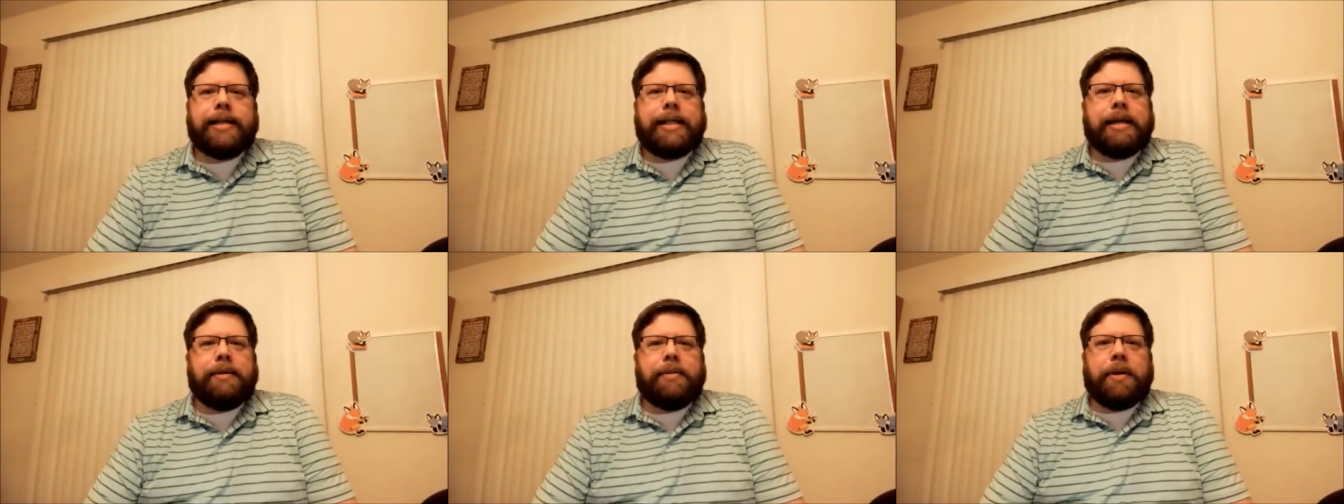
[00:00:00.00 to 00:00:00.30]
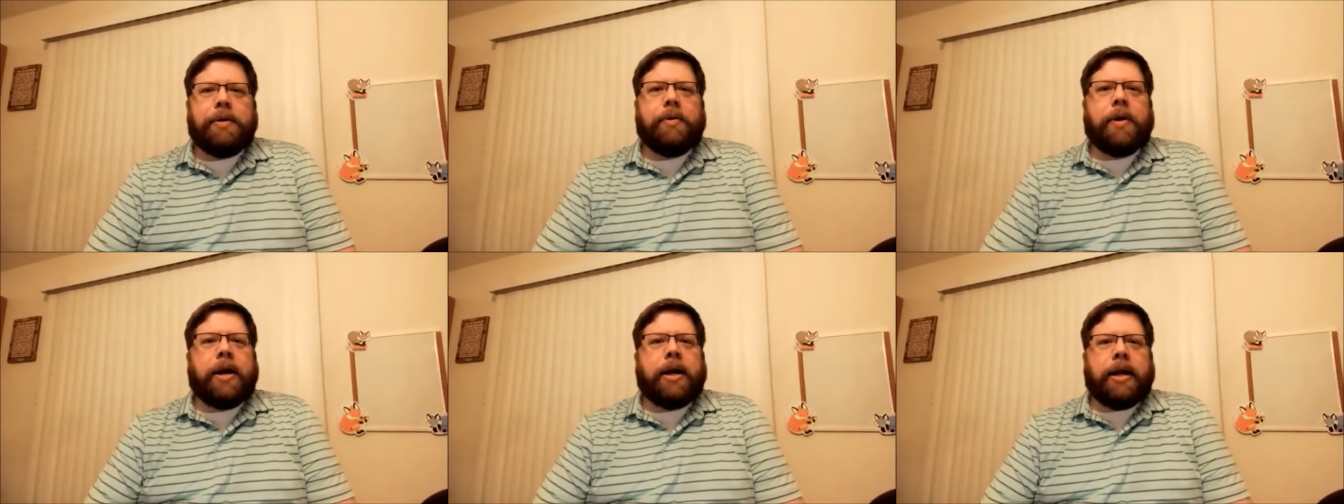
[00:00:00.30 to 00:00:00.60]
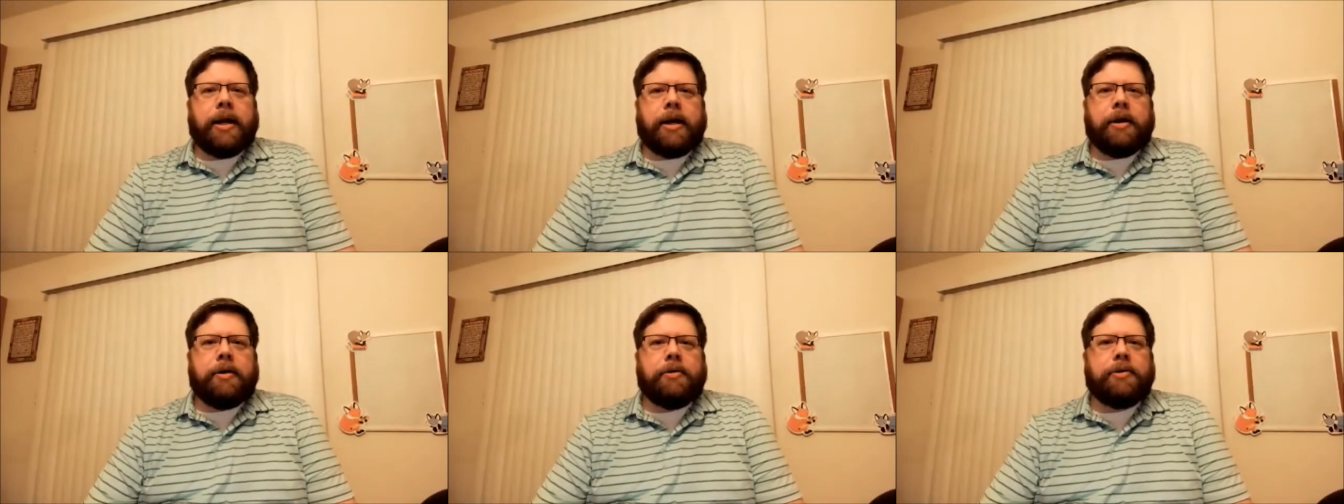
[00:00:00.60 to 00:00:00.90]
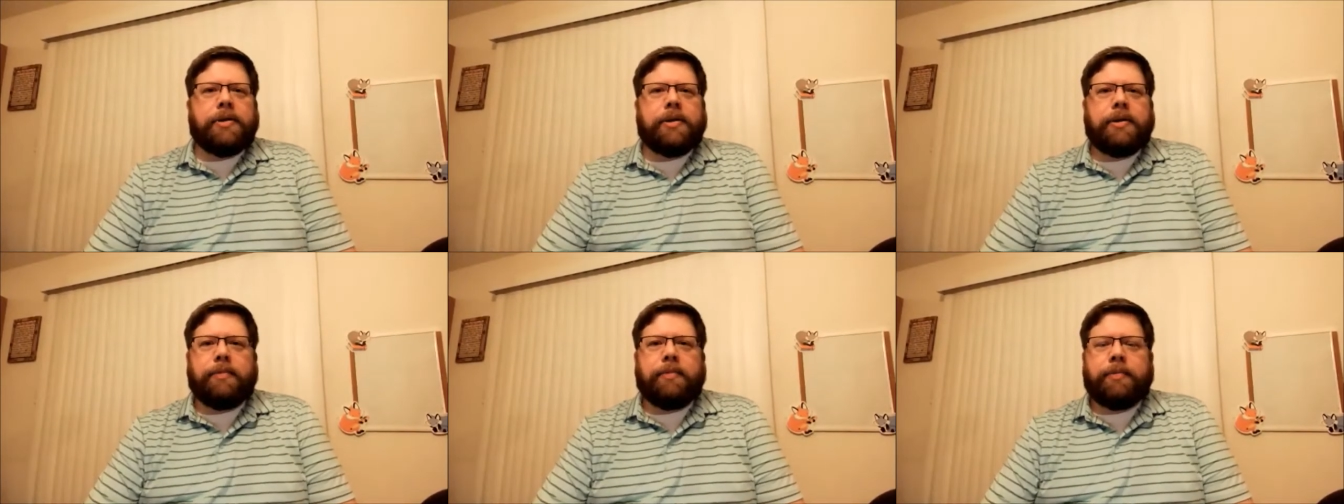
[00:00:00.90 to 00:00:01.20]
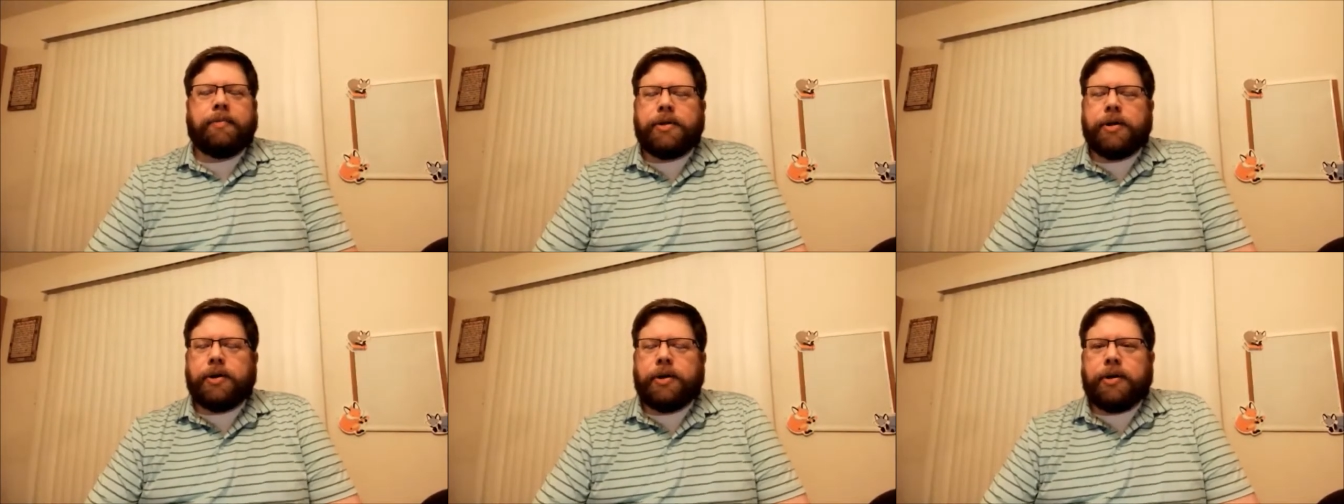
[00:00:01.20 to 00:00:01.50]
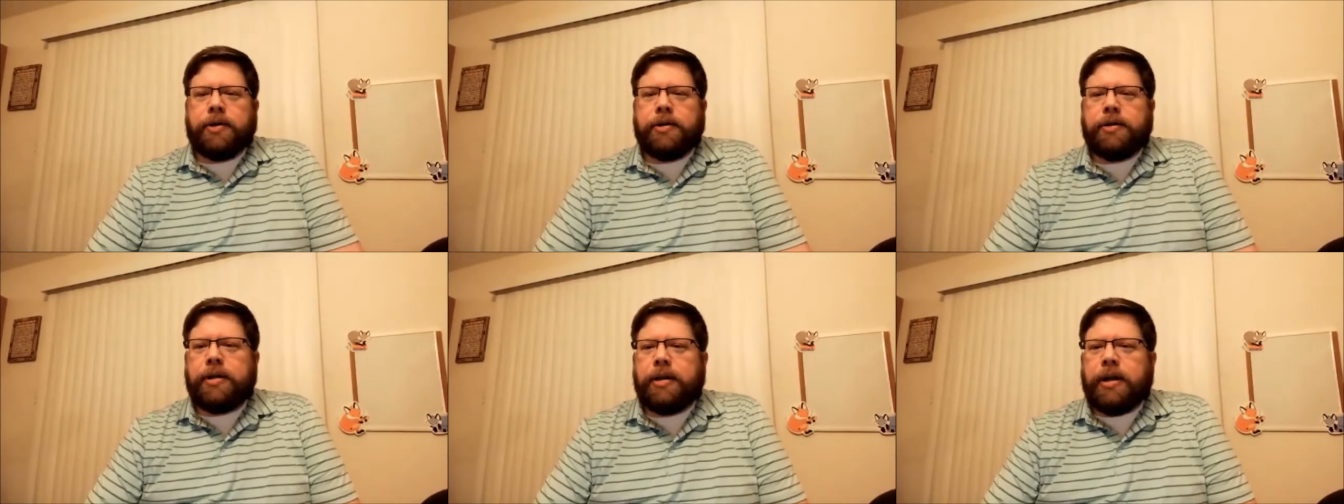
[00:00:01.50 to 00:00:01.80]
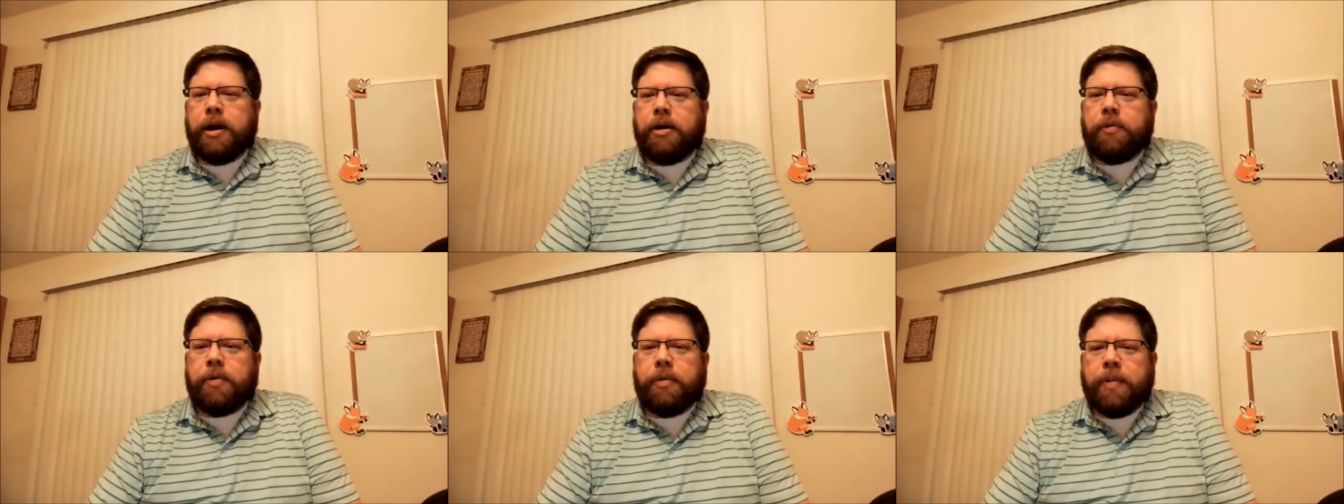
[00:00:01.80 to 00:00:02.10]
CB radios. I'm sure
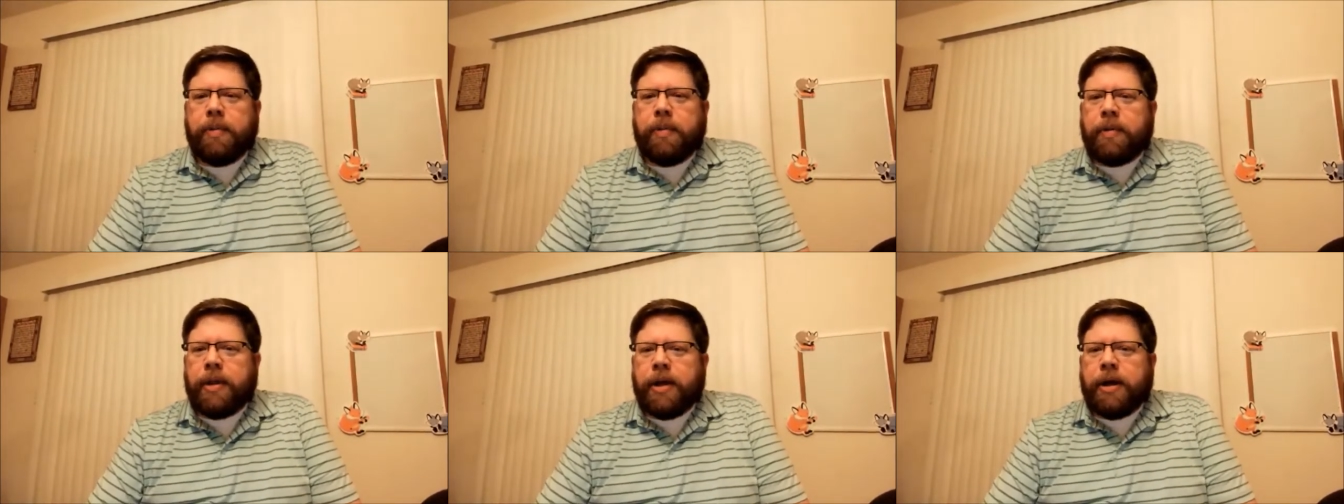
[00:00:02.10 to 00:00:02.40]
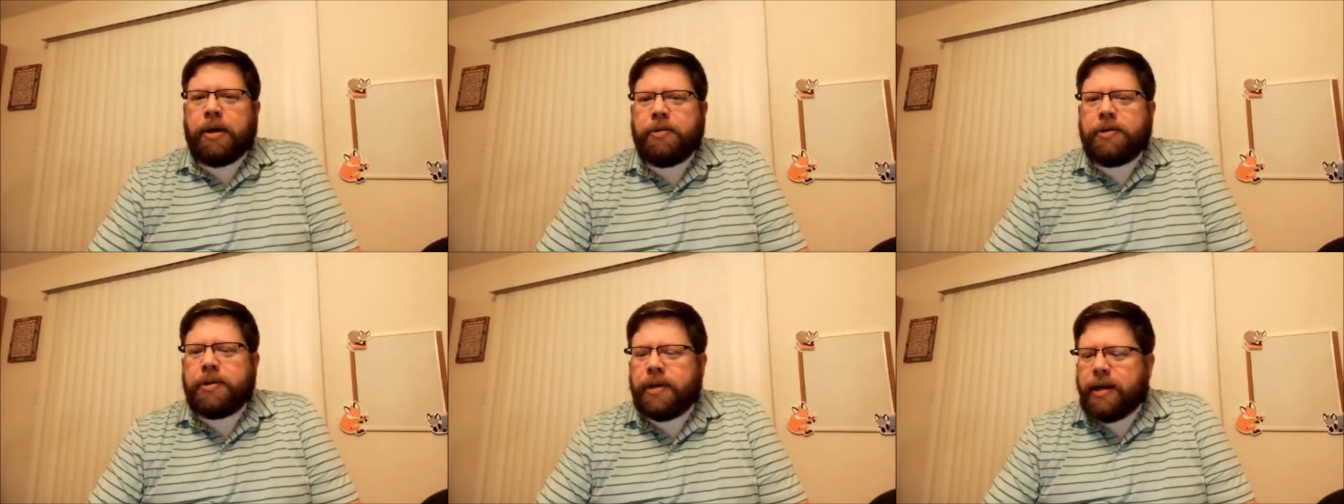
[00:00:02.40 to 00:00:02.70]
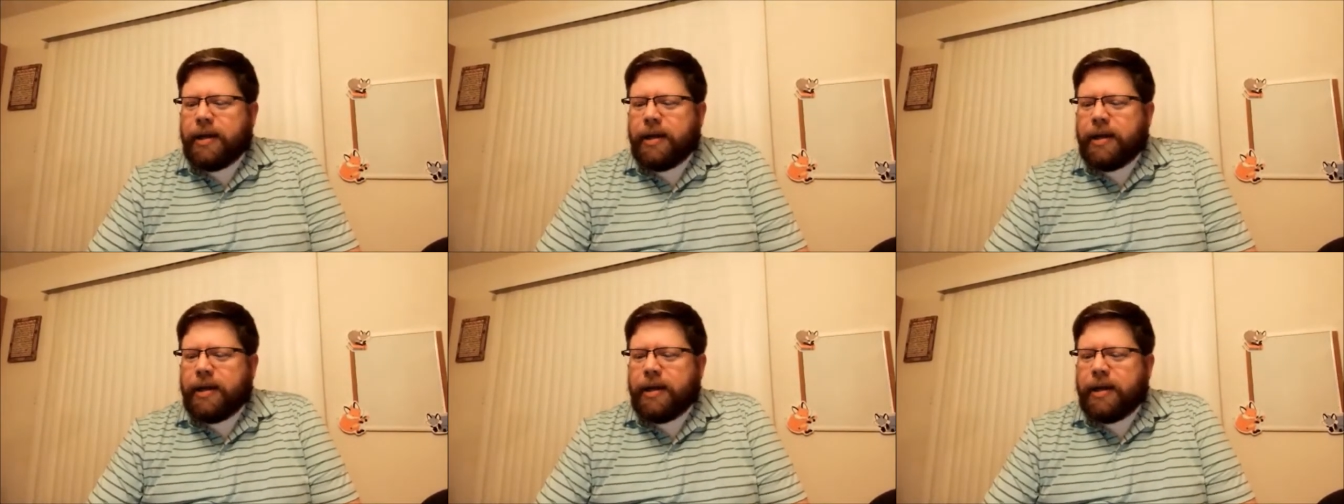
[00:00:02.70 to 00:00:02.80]
y'all remember those.